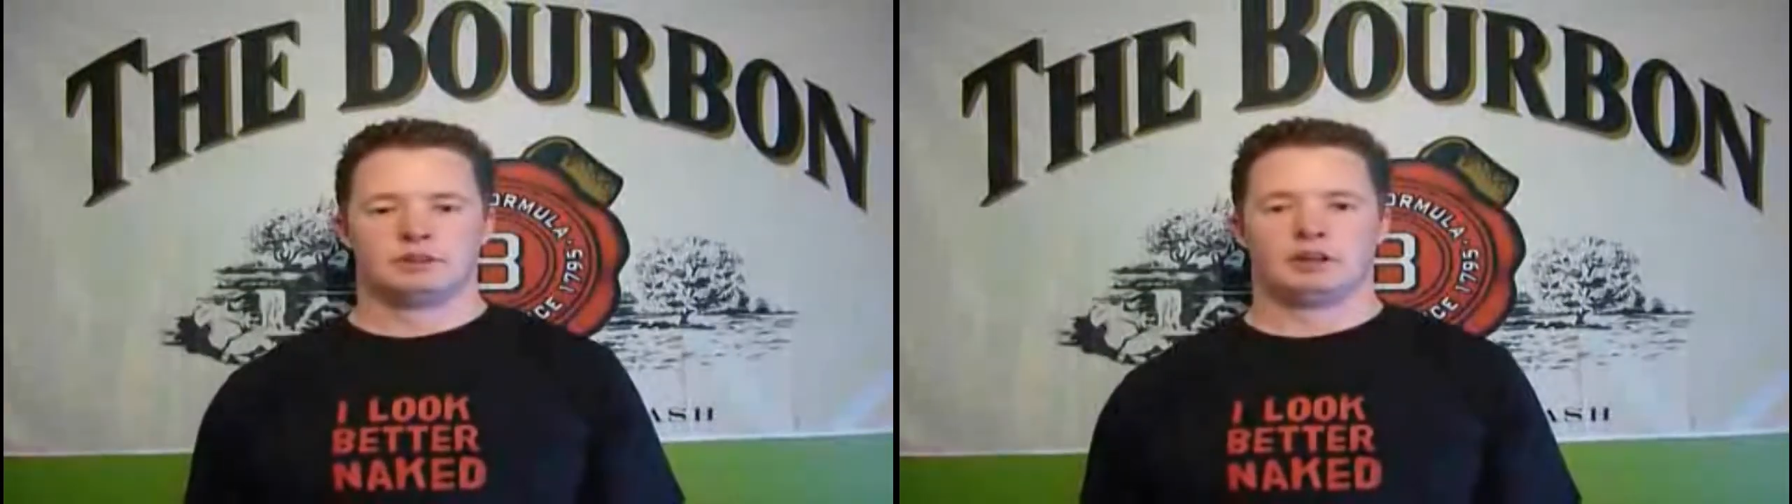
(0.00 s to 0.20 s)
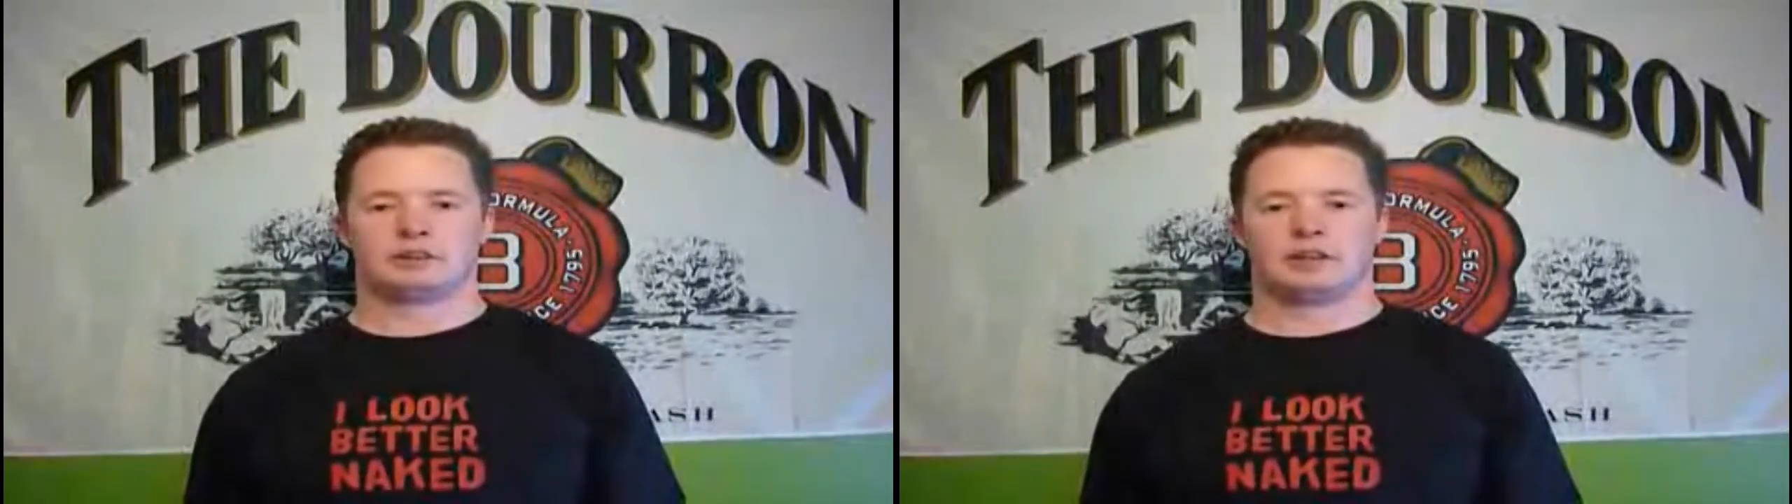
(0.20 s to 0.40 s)

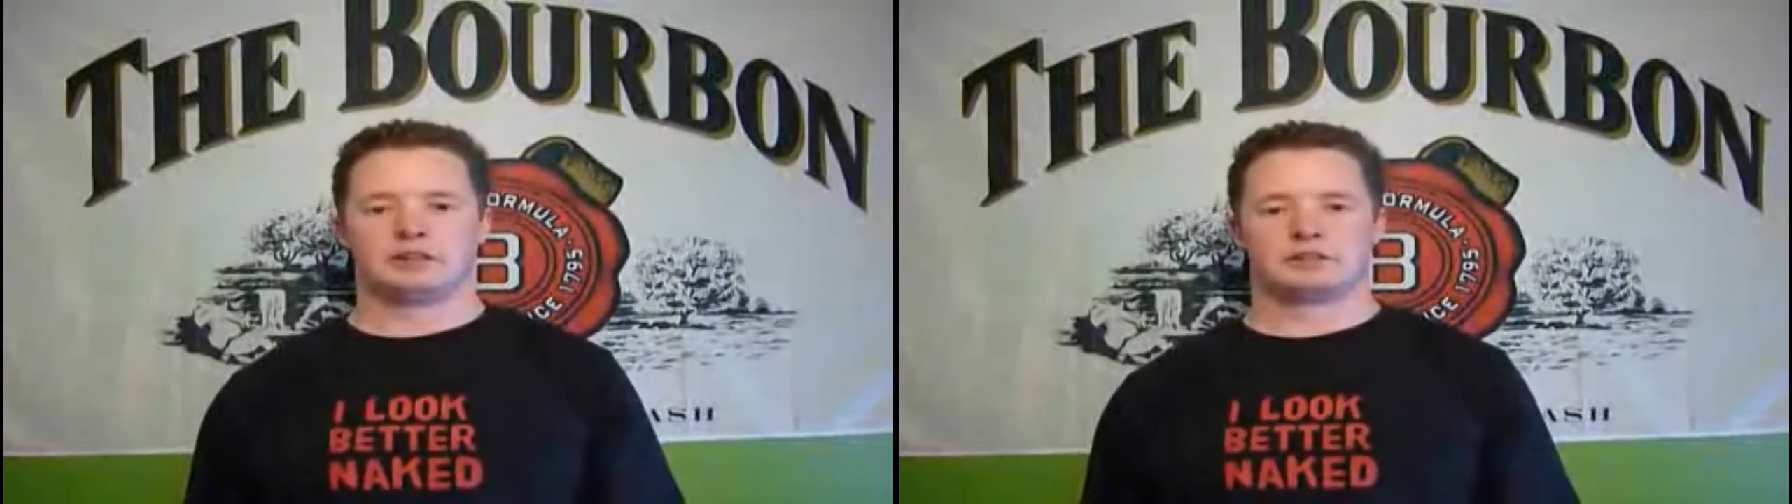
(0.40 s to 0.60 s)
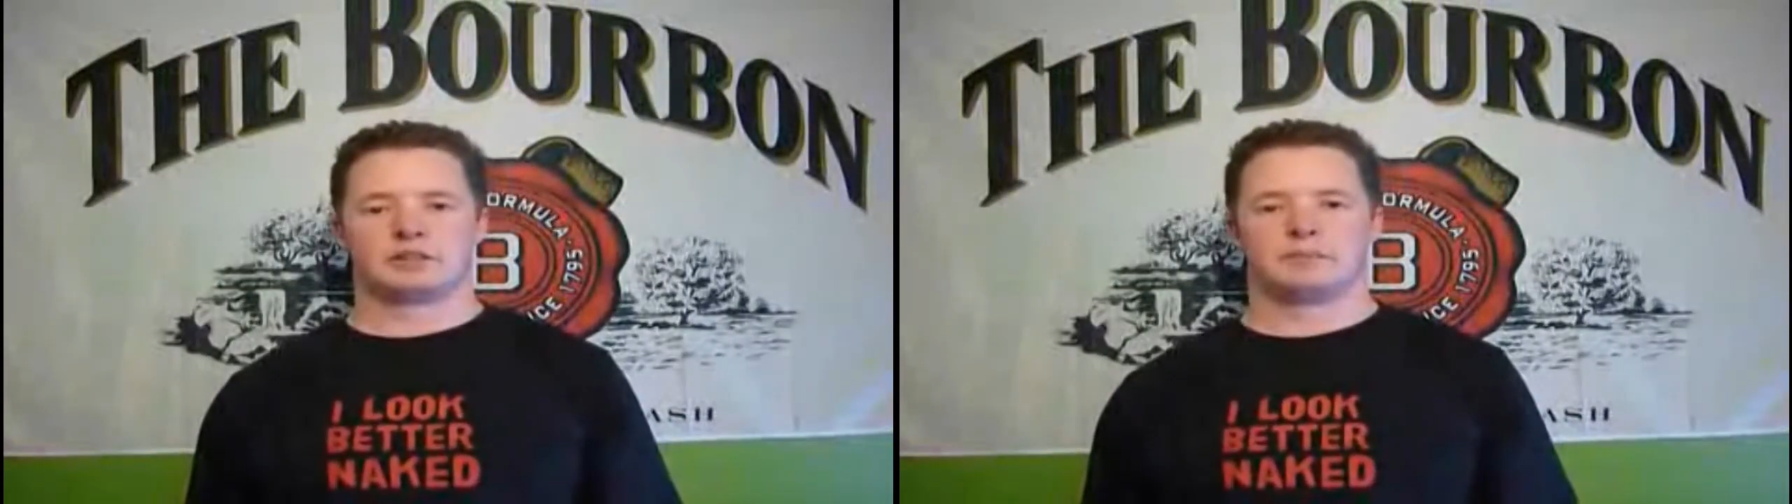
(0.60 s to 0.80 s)
Okay,
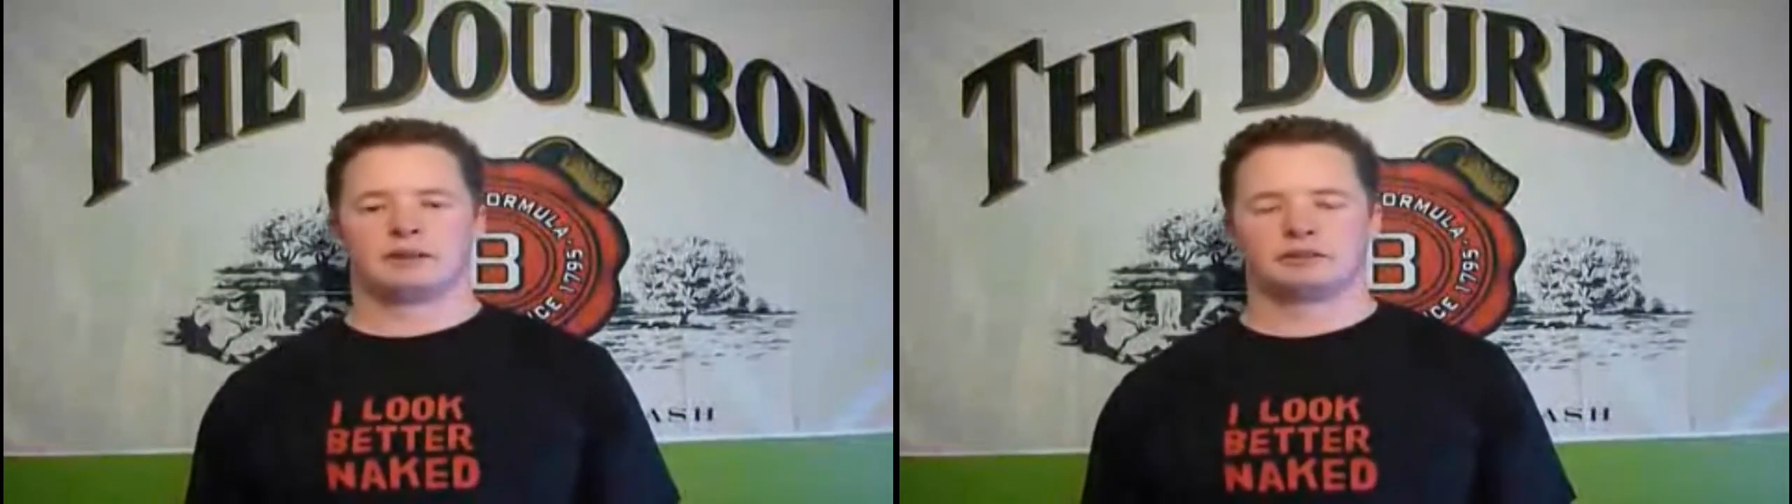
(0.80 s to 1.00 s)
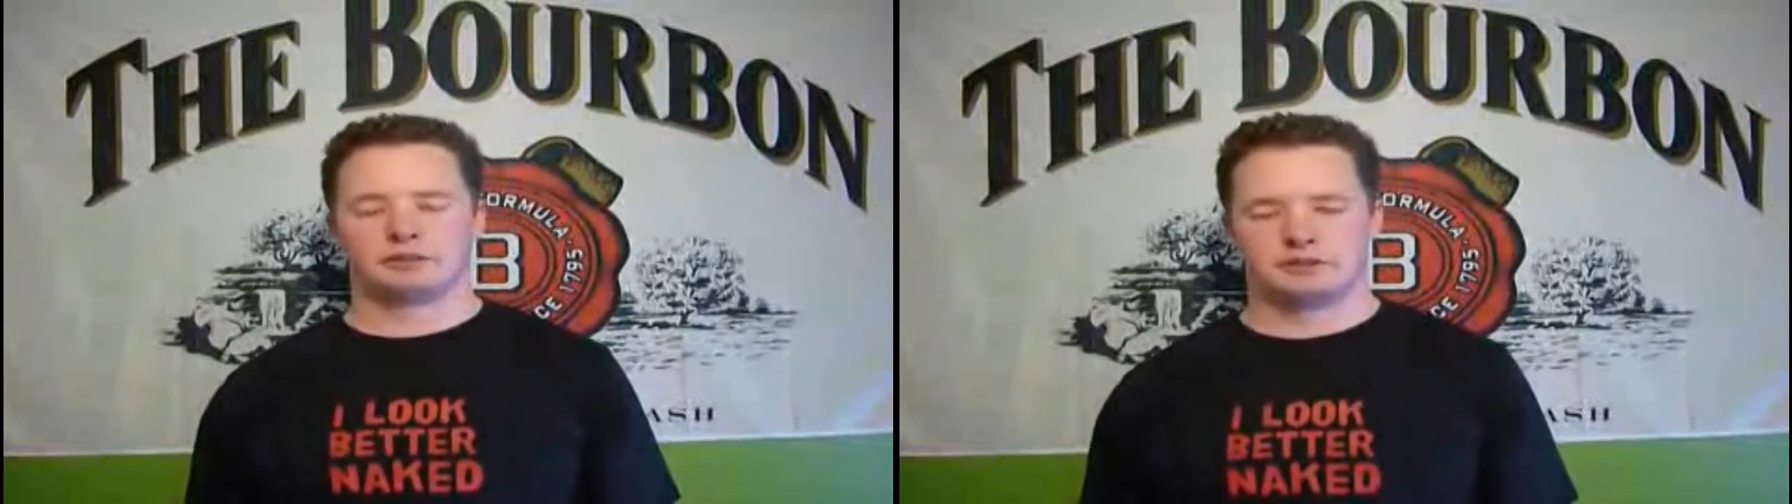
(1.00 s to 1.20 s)
so back onto the